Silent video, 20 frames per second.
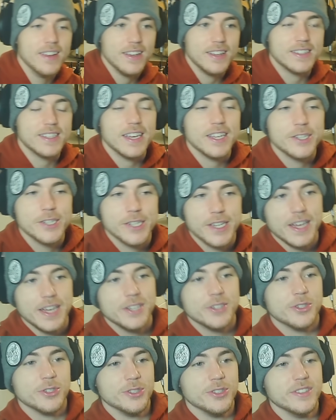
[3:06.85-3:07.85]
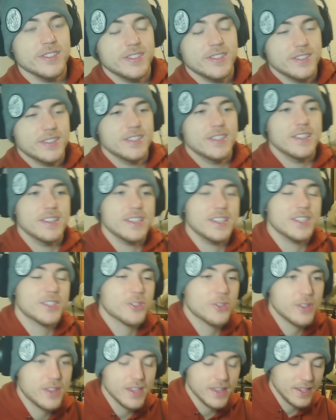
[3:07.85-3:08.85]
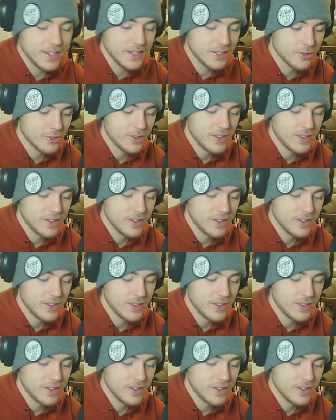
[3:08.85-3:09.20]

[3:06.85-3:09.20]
It's educational. These